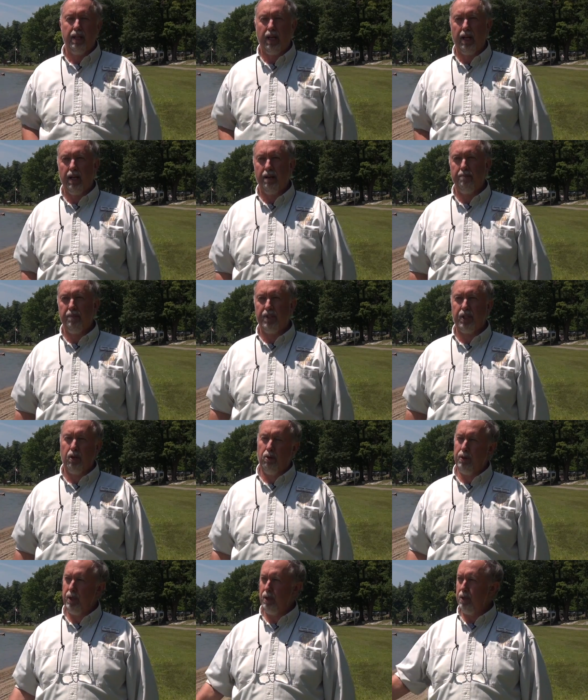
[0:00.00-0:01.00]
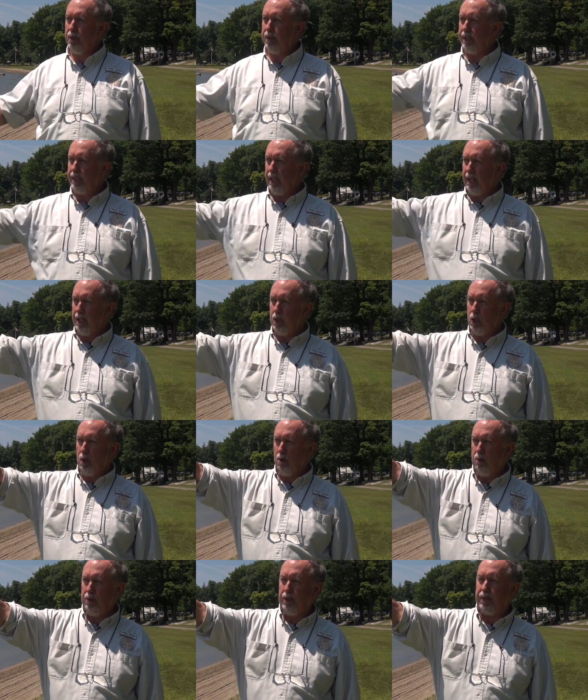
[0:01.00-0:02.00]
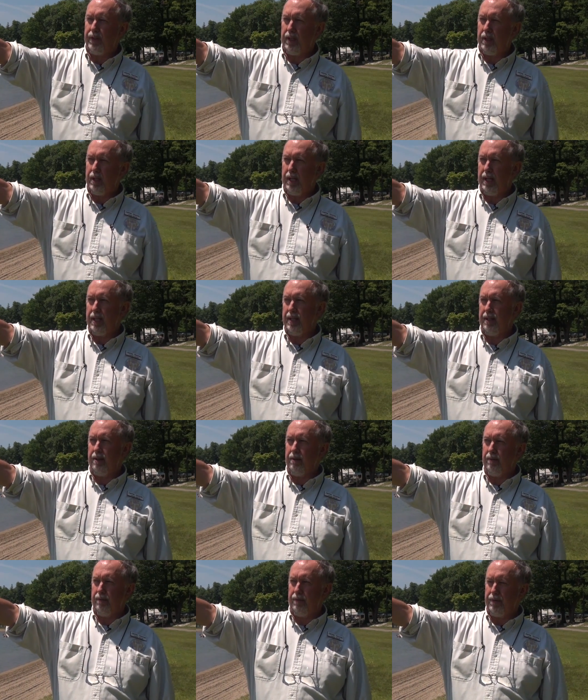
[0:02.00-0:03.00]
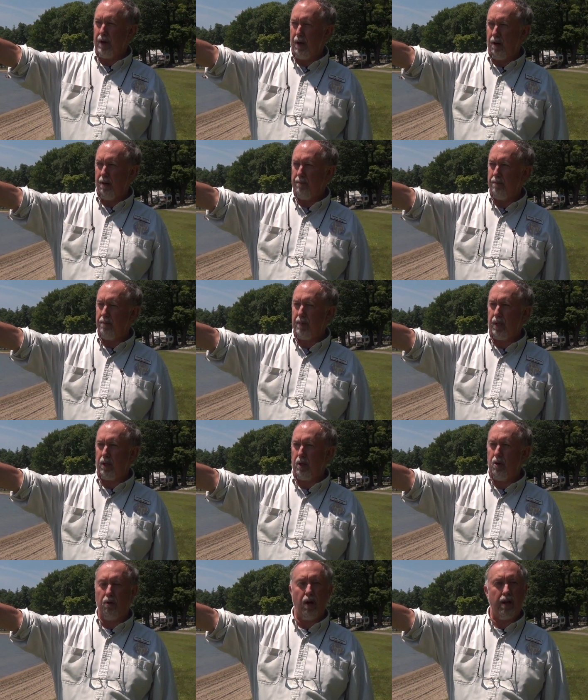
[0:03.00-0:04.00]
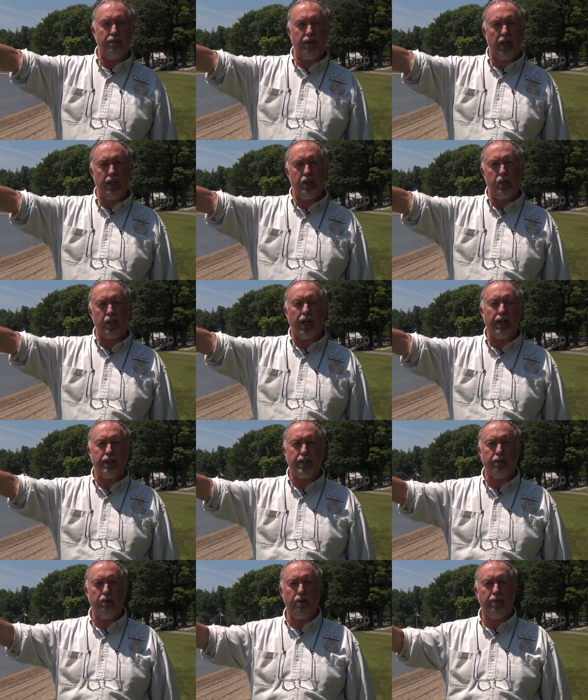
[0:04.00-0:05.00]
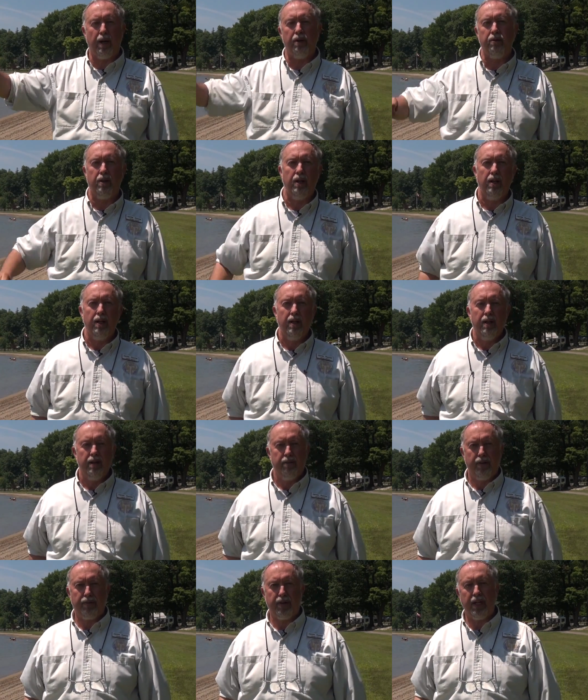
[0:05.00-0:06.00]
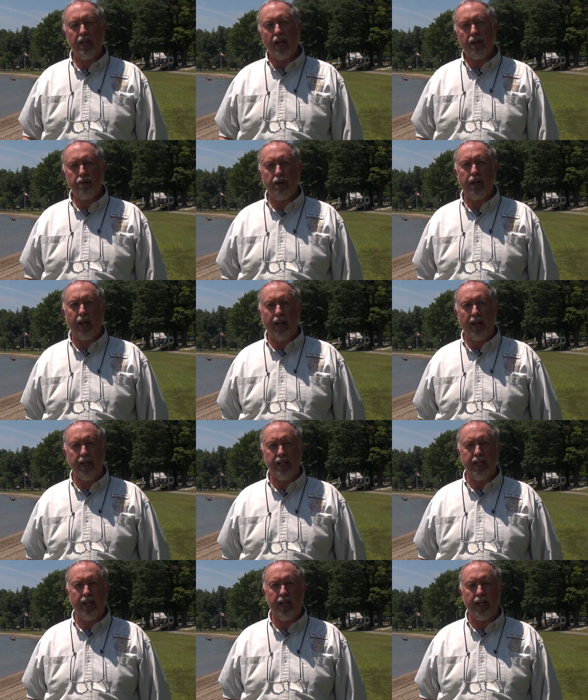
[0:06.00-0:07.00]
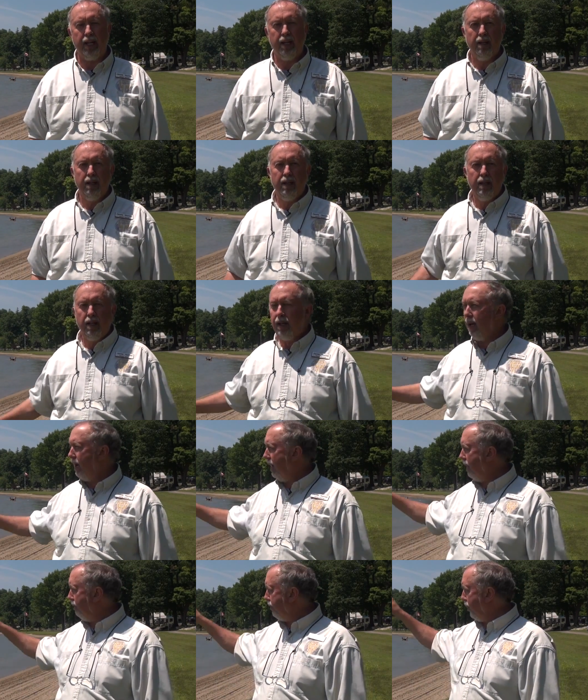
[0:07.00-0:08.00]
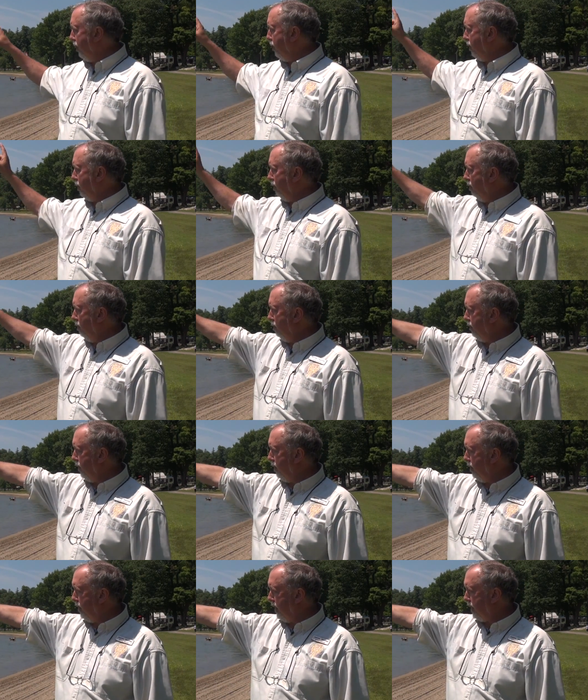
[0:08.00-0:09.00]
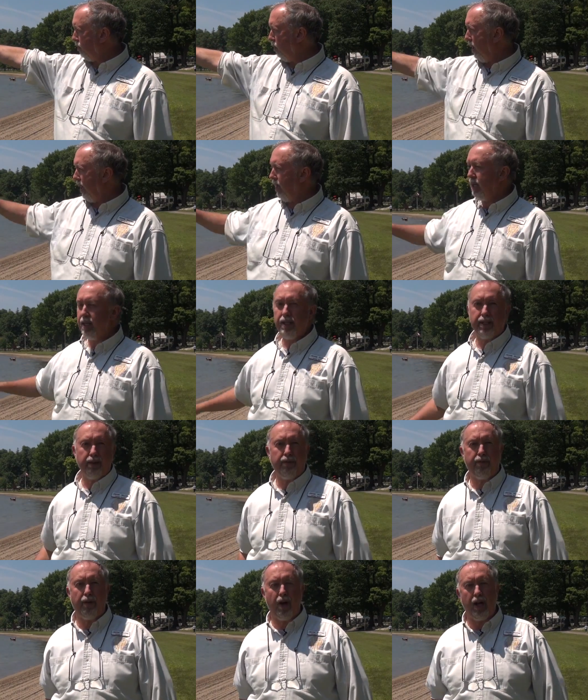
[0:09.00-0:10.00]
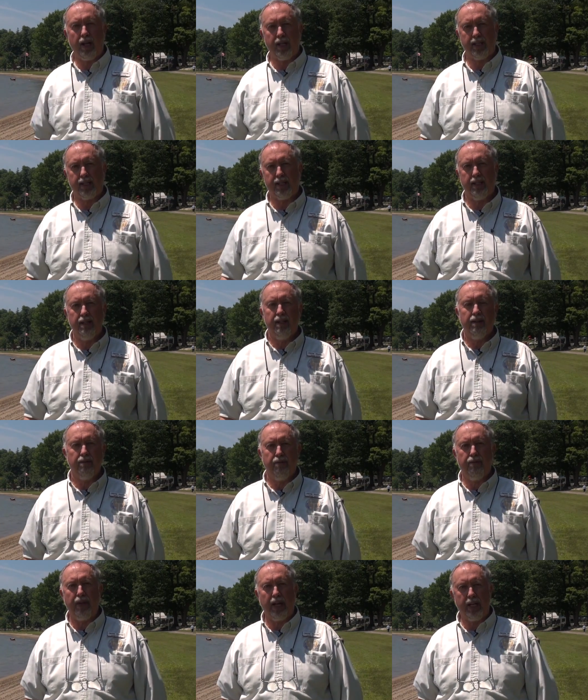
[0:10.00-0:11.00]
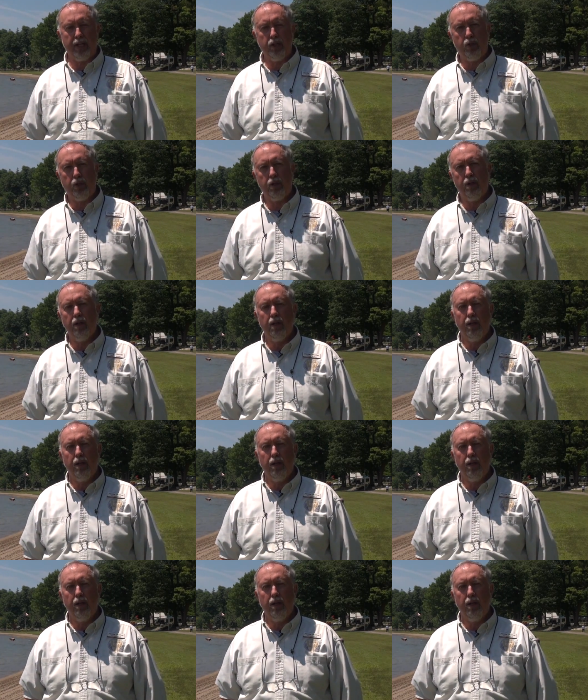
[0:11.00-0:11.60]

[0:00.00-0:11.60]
Um, so there's the Jones uh, Farm Huron Village, dates to about 1500 AD. Uh, further over this way is the Fallis Village.